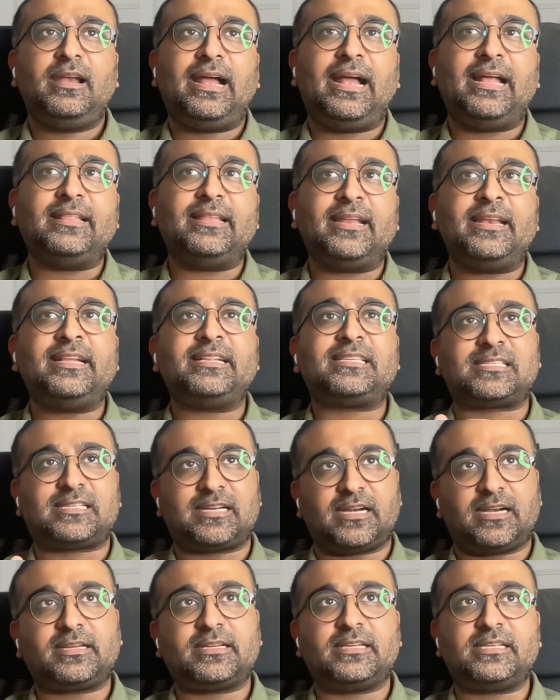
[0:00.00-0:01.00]
And then it
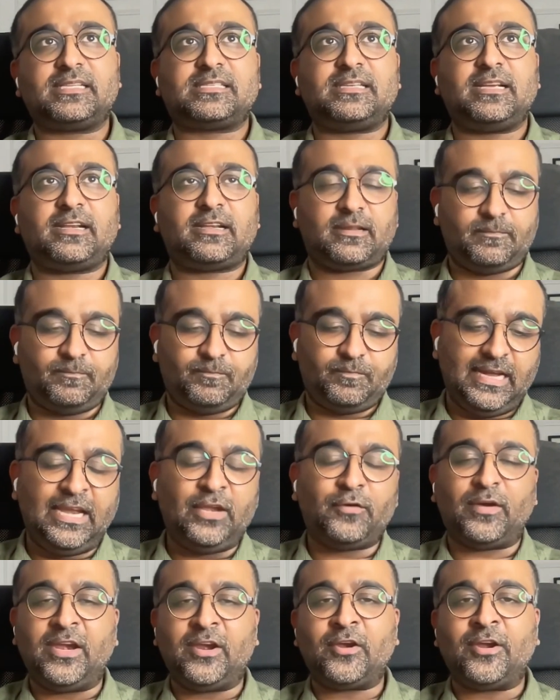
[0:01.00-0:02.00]
struck us that in
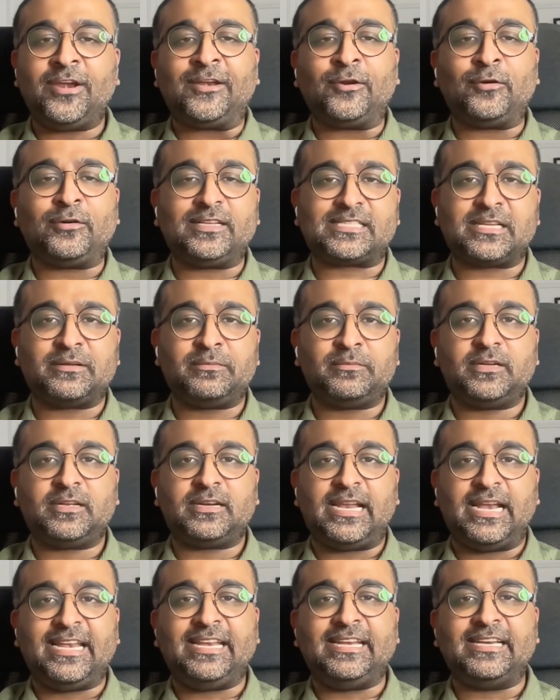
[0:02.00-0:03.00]
2022 December,
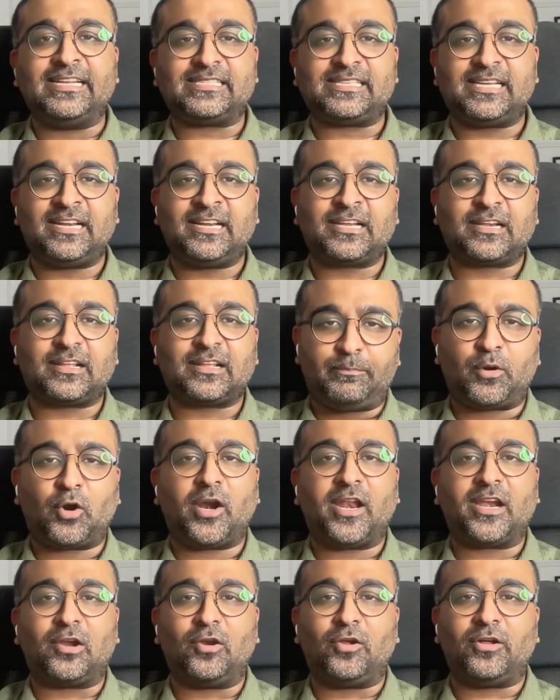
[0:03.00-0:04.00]
an innocent
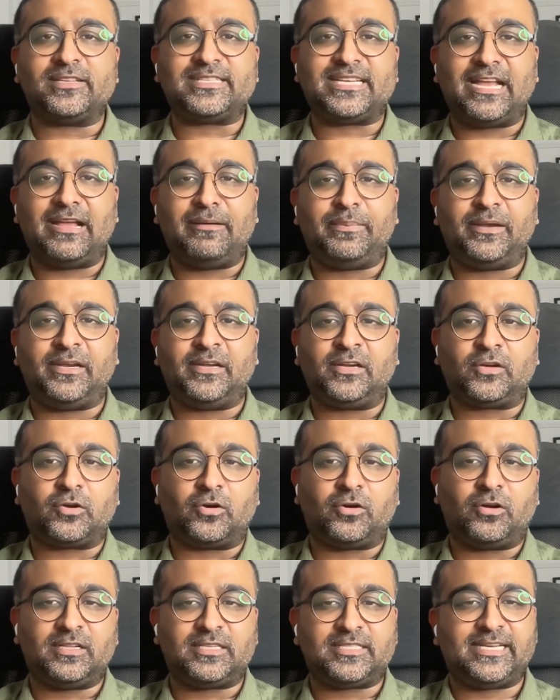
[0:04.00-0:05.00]
product launch happened
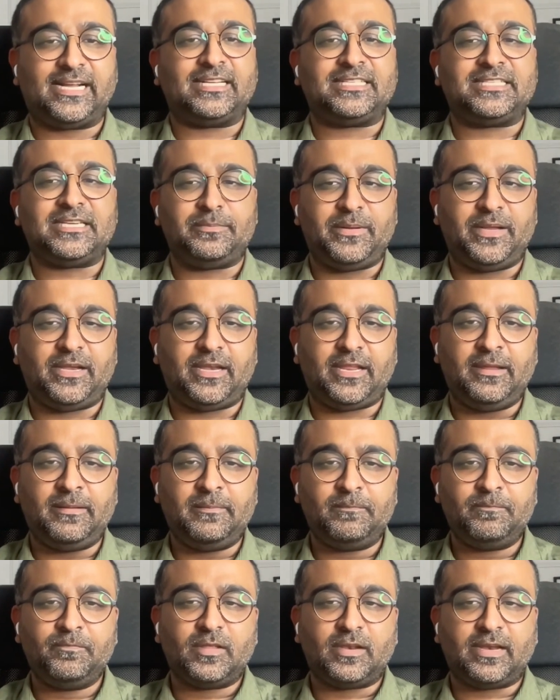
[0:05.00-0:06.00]
called ChatGPT,
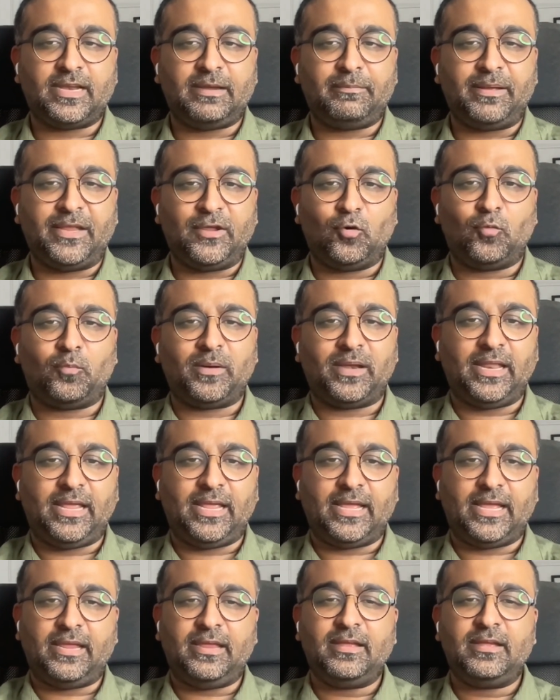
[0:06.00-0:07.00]
right, by
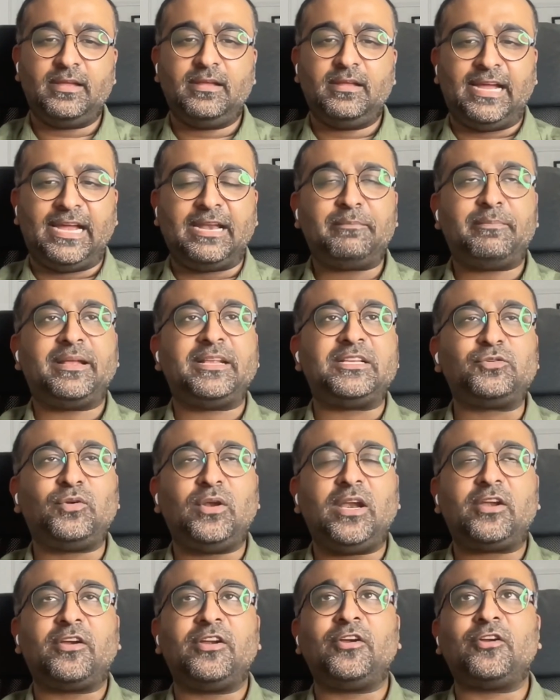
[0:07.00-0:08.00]
OpenAI. And by
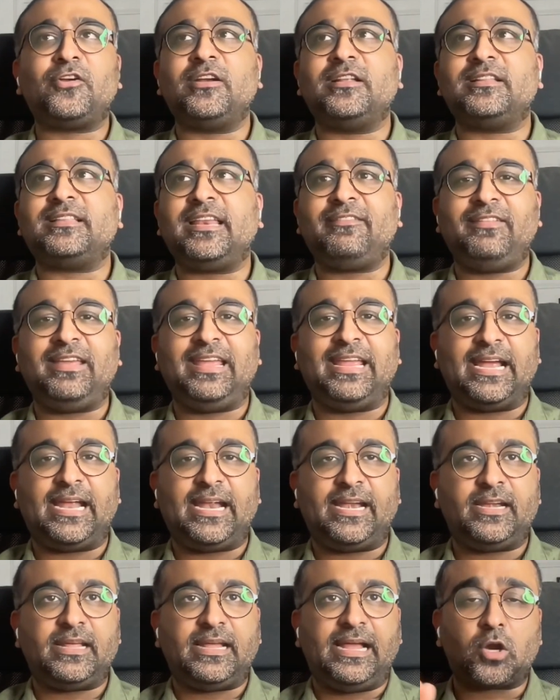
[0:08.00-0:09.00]
July 2023, we
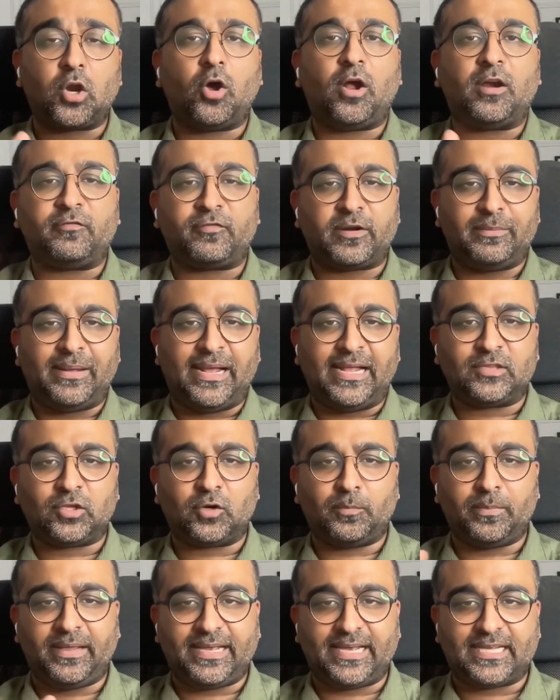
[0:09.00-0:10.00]
had Claude from
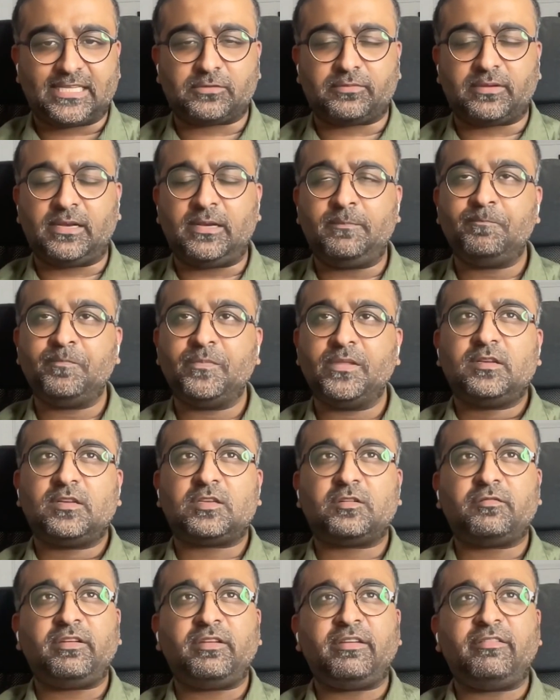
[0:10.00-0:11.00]
Anthropic as well.
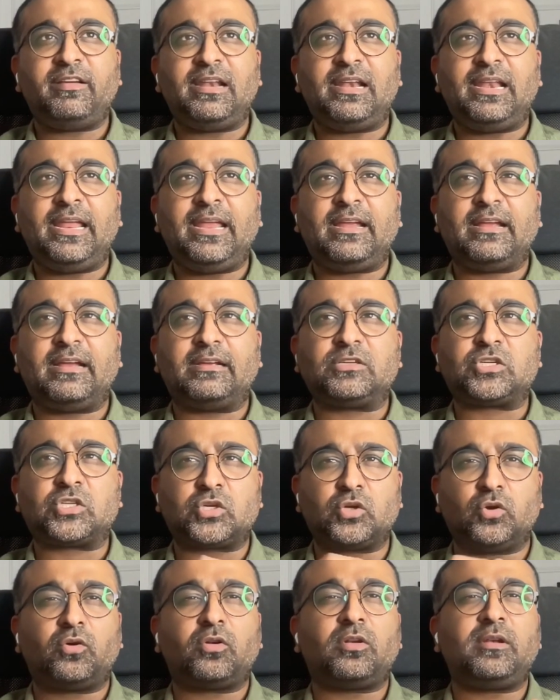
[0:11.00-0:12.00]
So we were like,
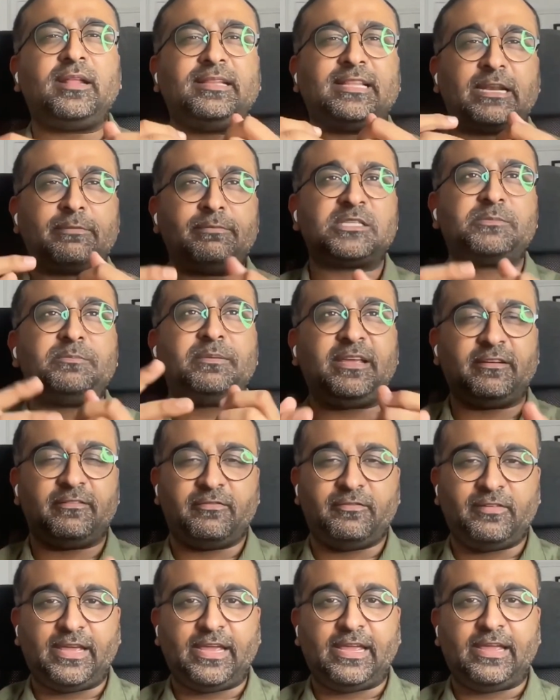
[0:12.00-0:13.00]
surely there must be a
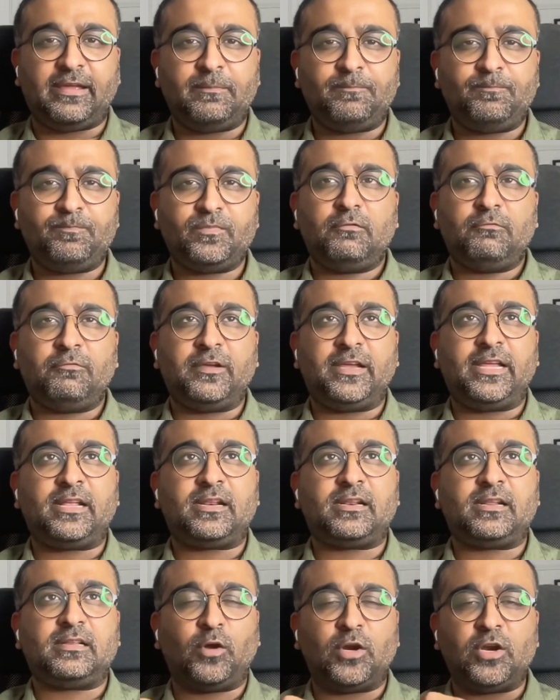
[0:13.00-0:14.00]
way
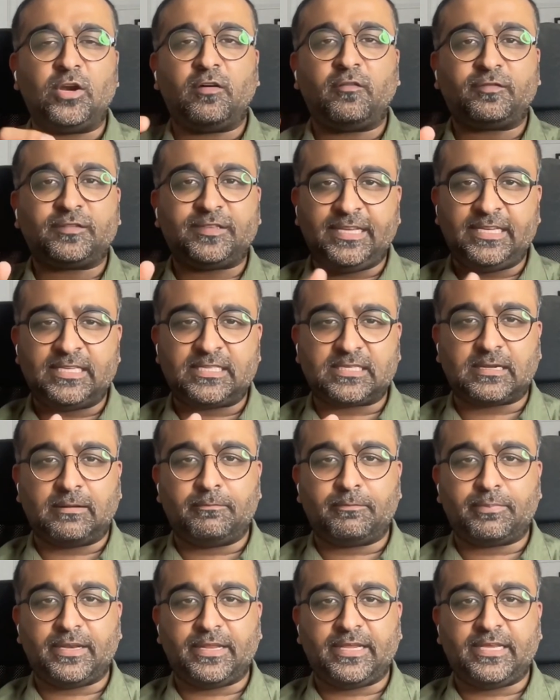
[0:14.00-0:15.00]
where one of these
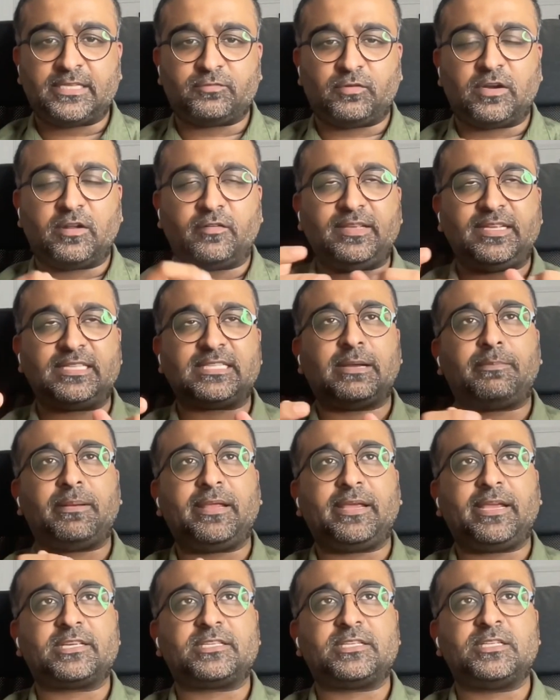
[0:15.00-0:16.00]
companies, one of these
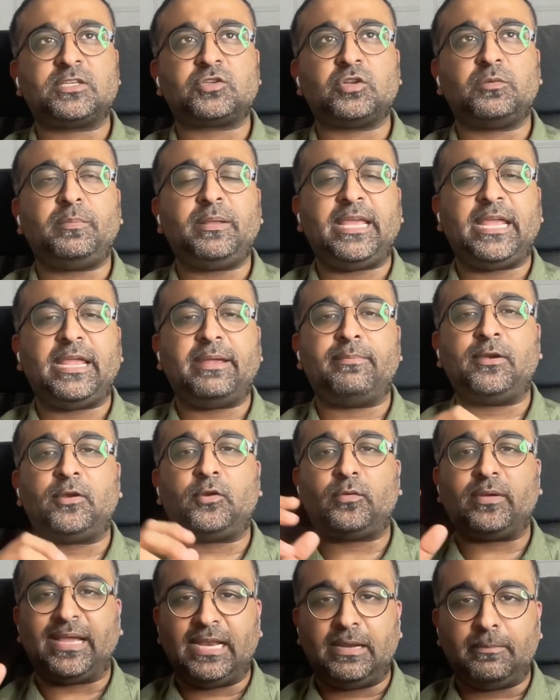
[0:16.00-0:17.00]
applications should be able
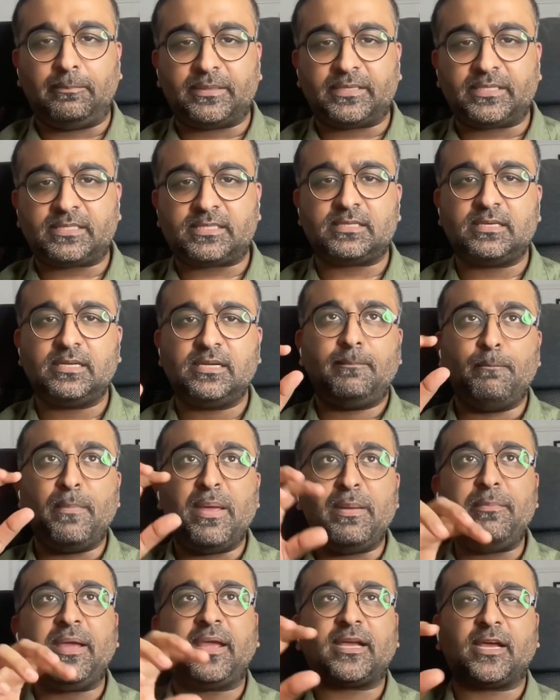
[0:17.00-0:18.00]
to help us
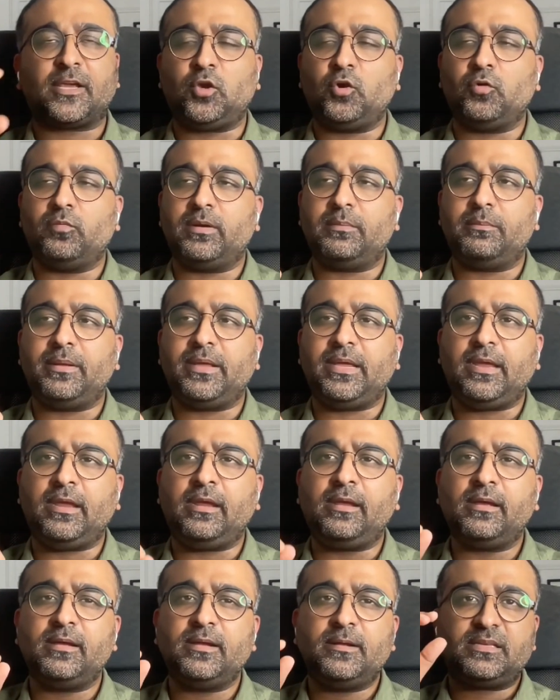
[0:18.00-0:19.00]
mimic a human
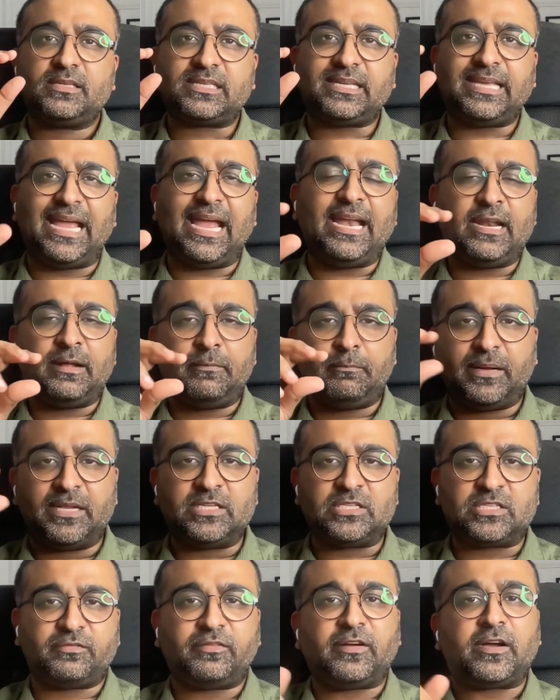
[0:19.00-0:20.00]
being, scan a
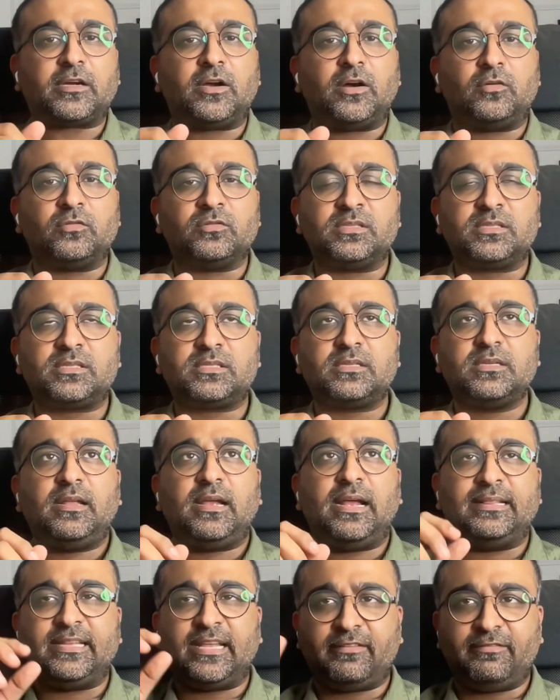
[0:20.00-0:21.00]
bunch of accounts
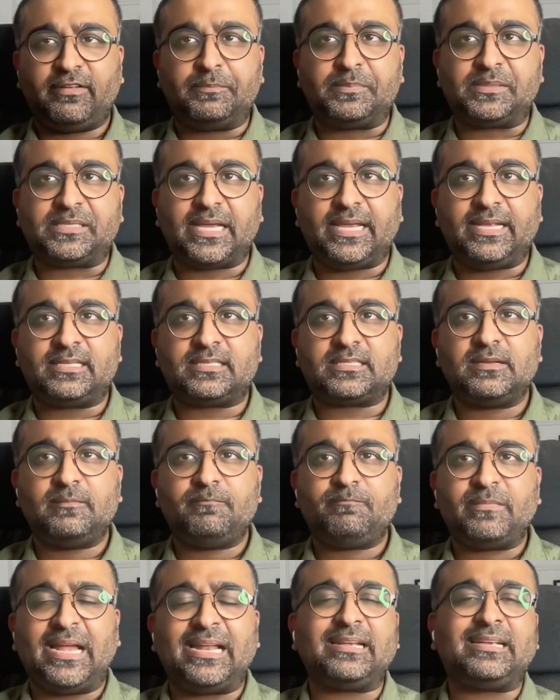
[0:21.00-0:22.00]
and their websites,
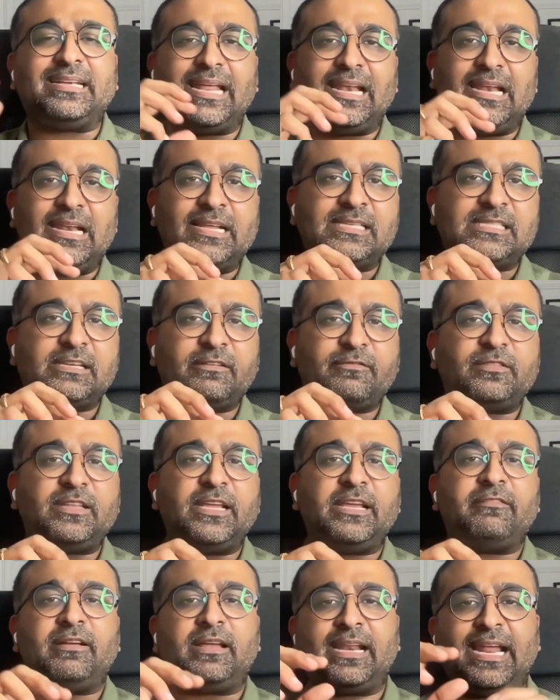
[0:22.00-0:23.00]
and tell us if
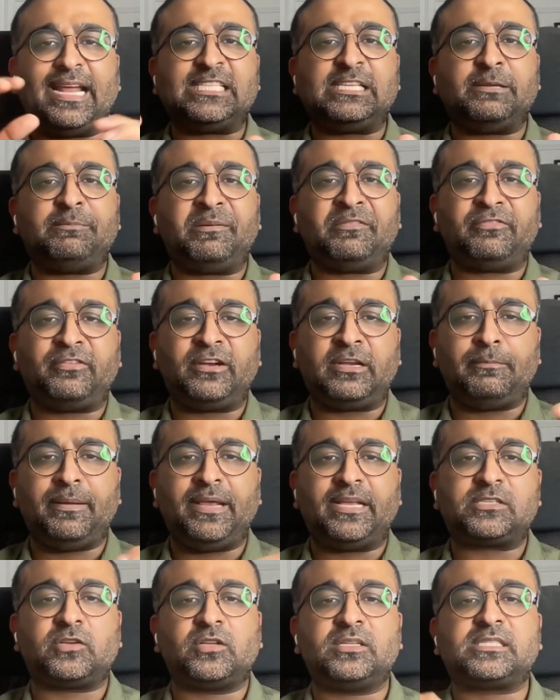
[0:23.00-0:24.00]
they were ICP fit
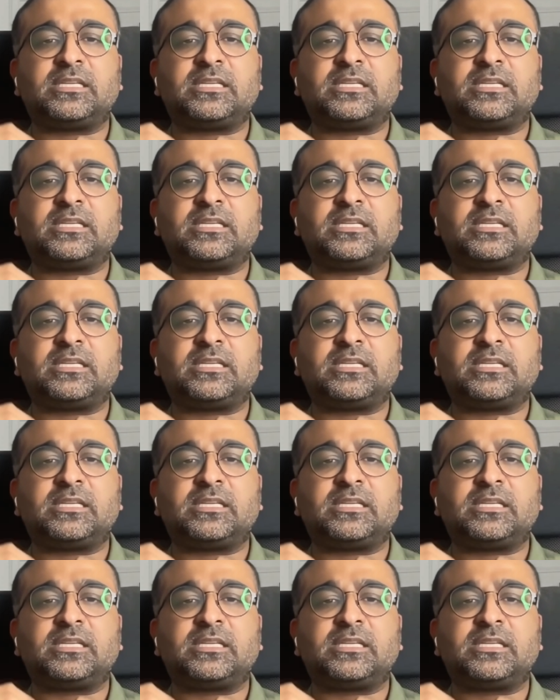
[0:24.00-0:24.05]
based on